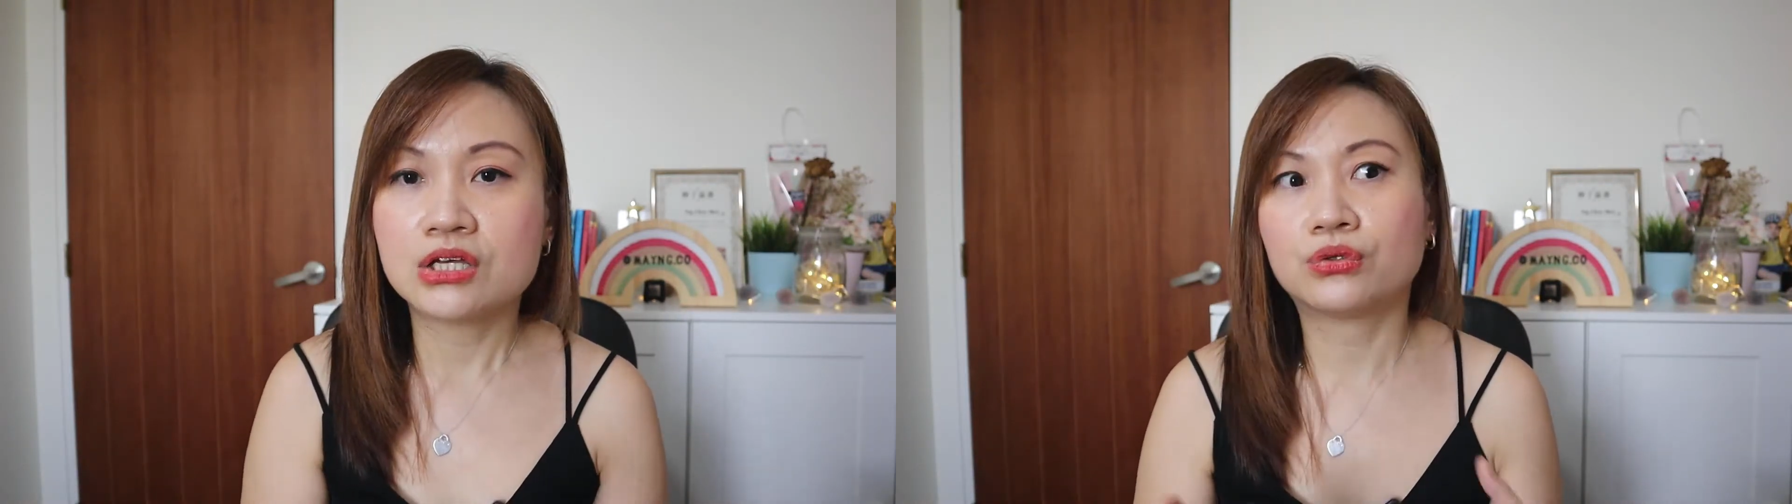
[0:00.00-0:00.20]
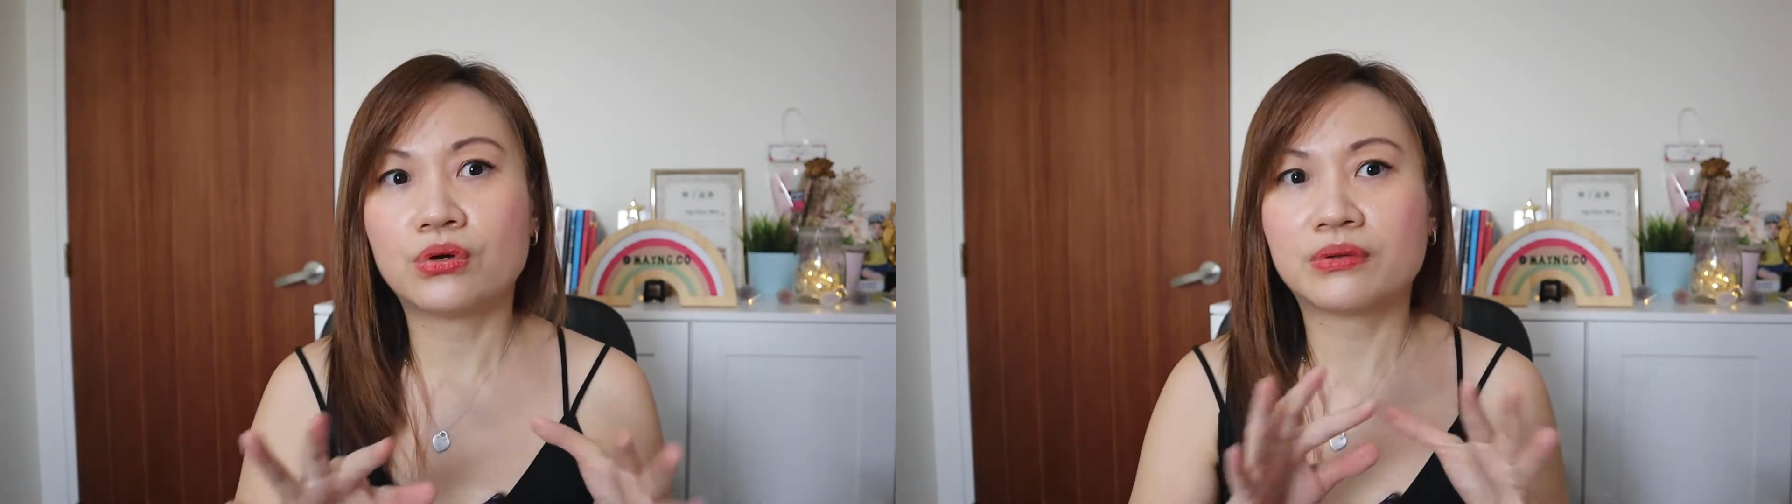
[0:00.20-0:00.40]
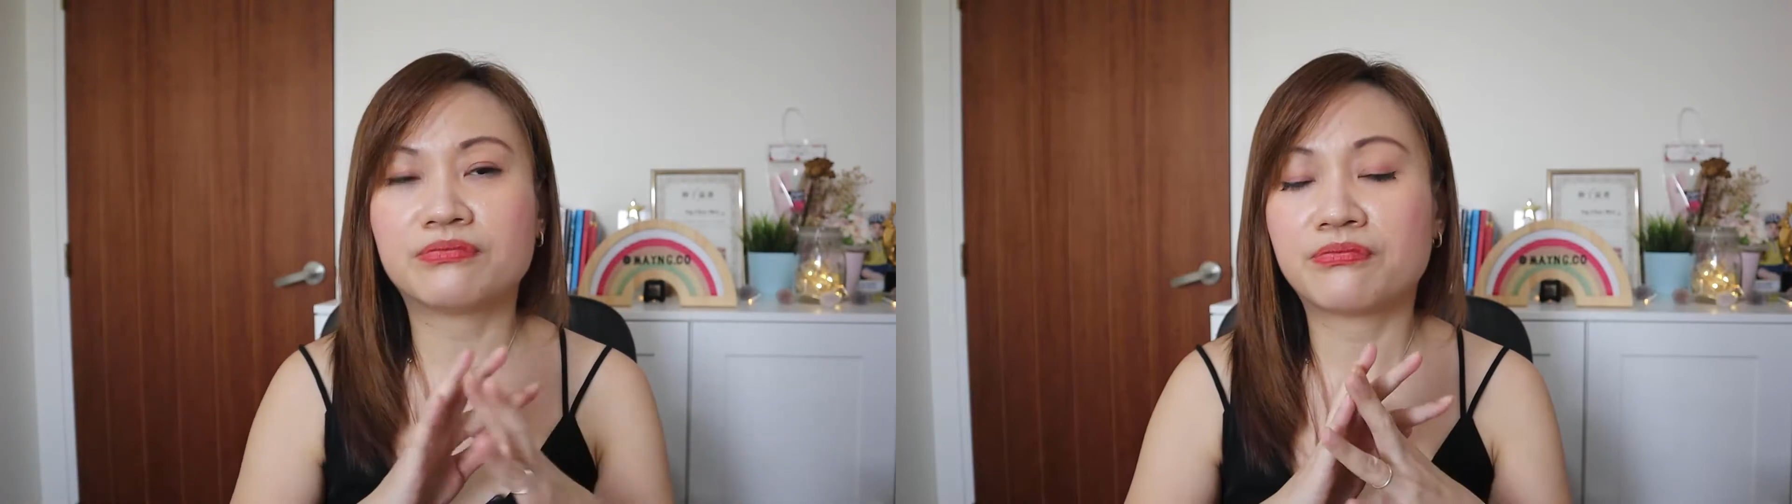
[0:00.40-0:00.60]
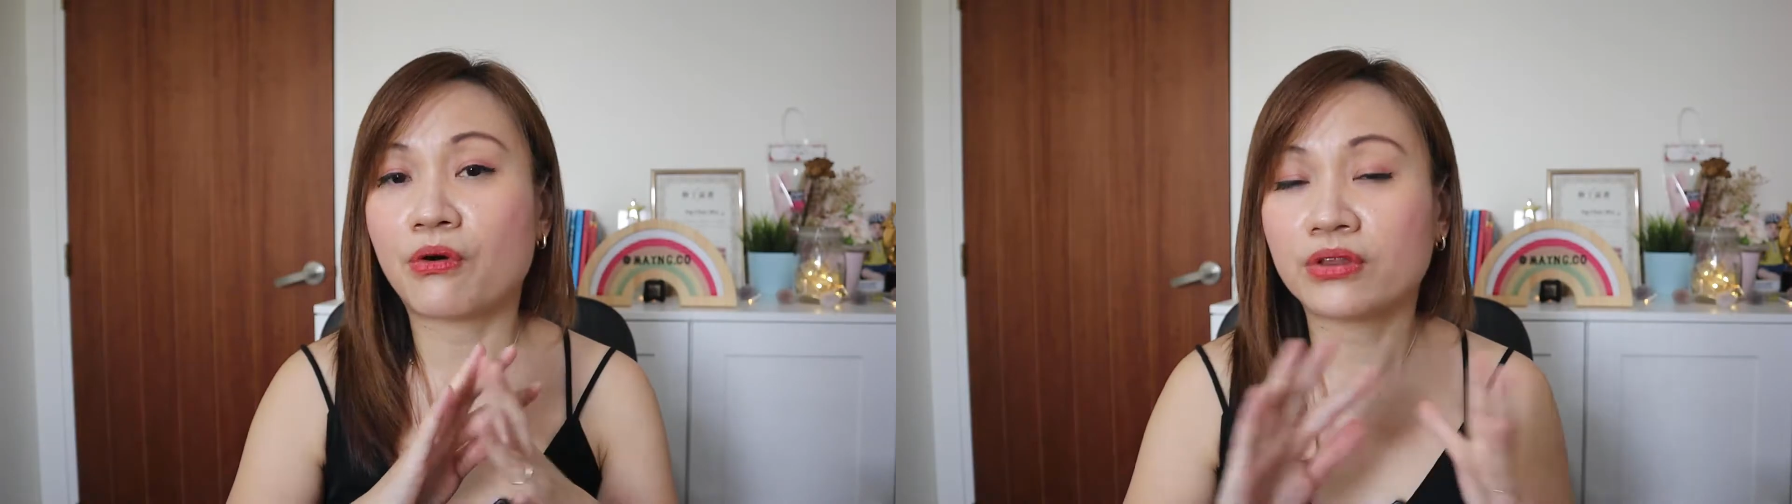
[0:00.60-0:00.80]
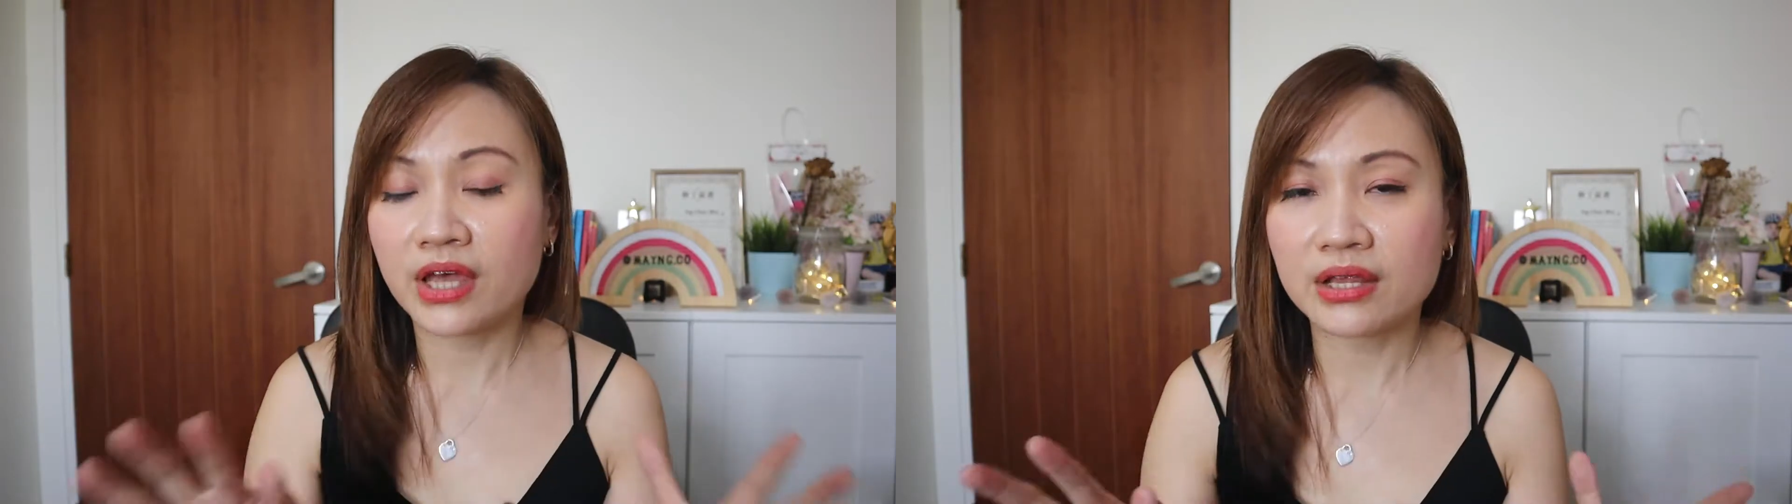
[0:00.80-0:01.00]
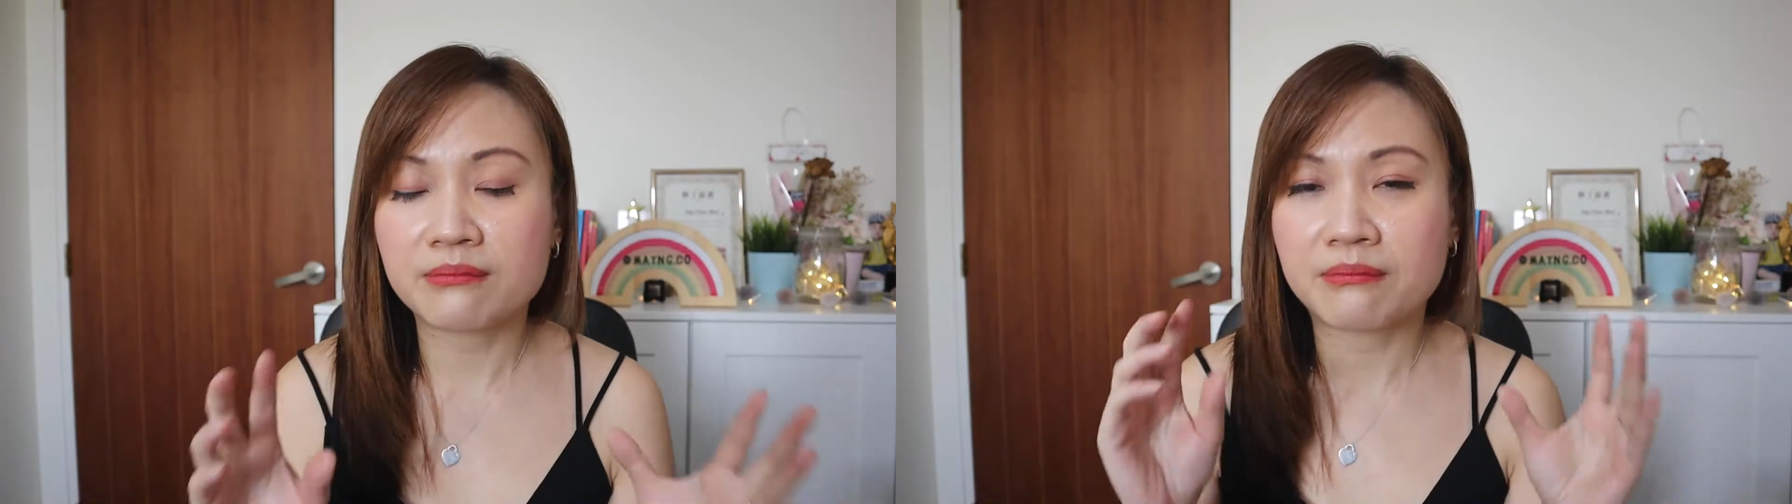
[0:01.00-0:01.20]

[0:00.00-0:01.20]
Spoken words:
So for that,